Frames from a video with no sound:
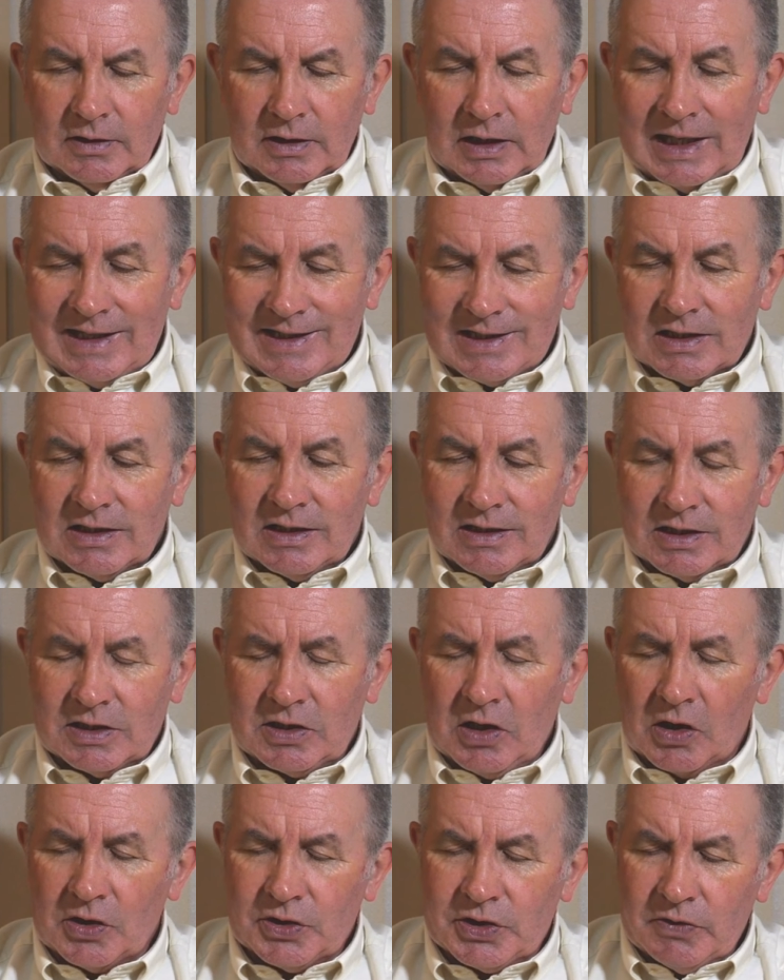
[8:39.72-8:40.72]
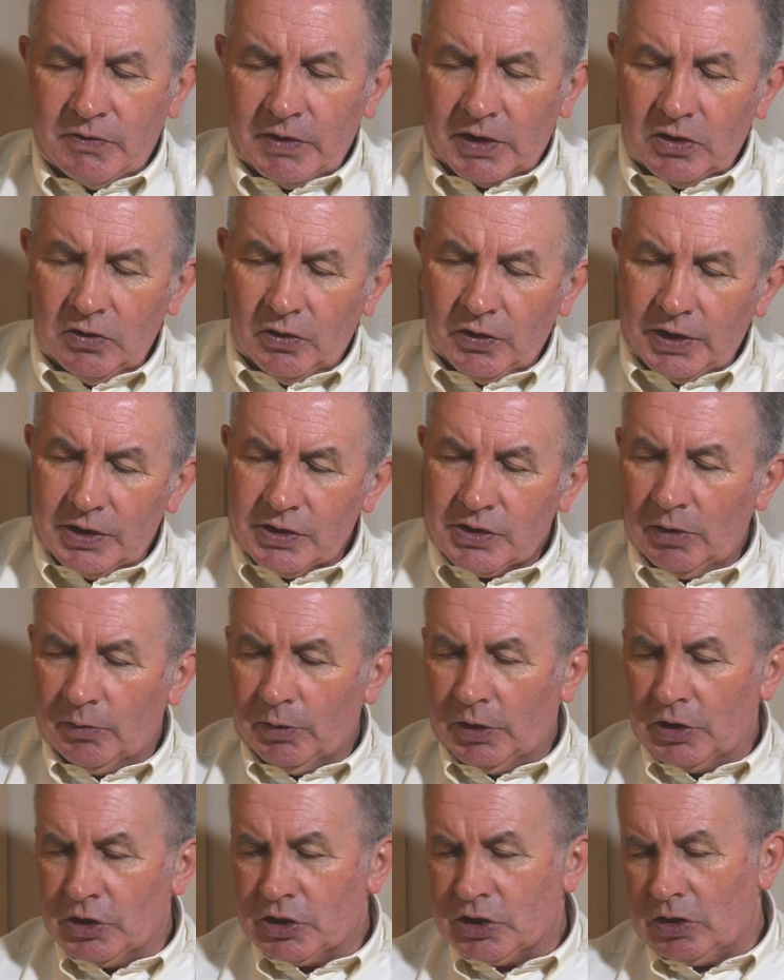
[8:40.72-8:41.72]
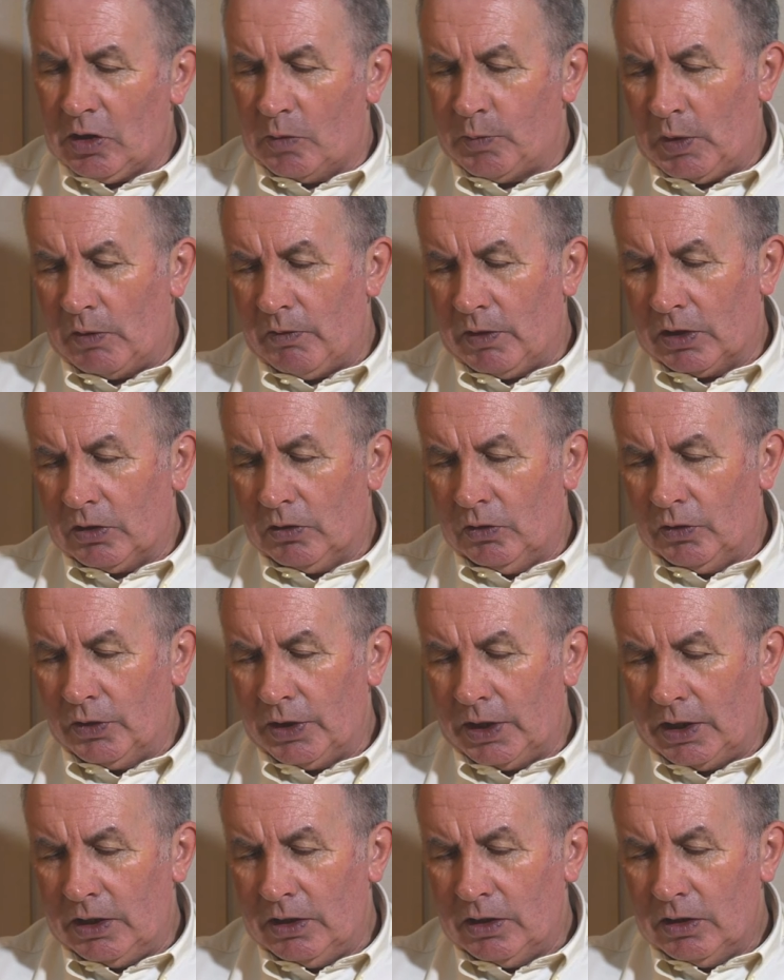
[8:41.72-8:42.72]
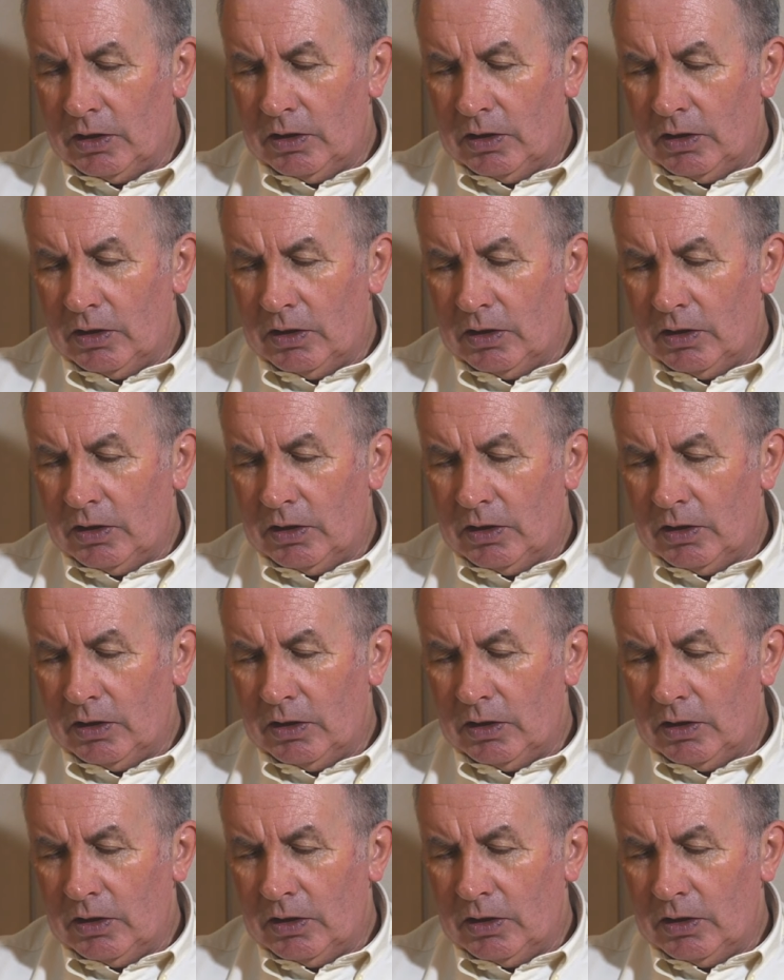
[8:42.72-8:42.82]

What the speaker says: It's started recording, so I'm going to stop it recording.